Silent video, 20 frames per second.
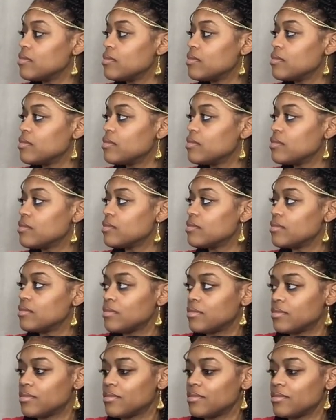
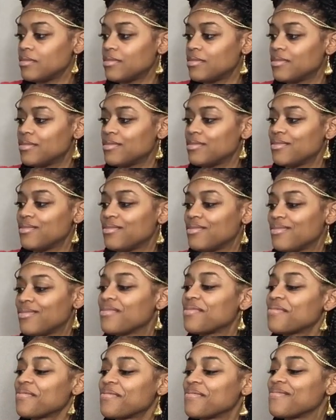
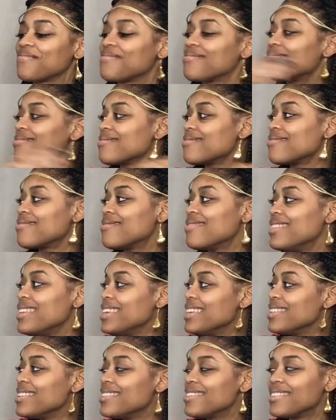
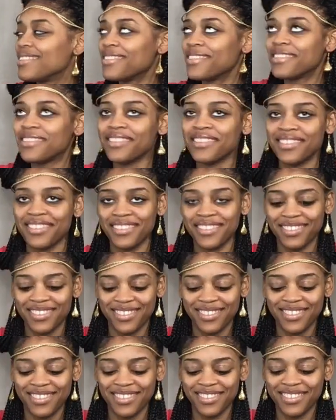
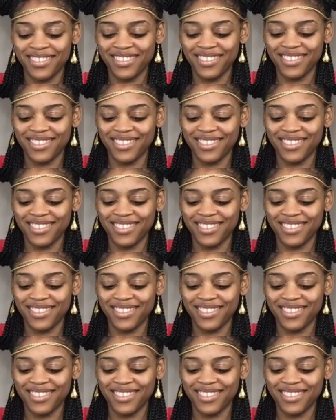(not speaking)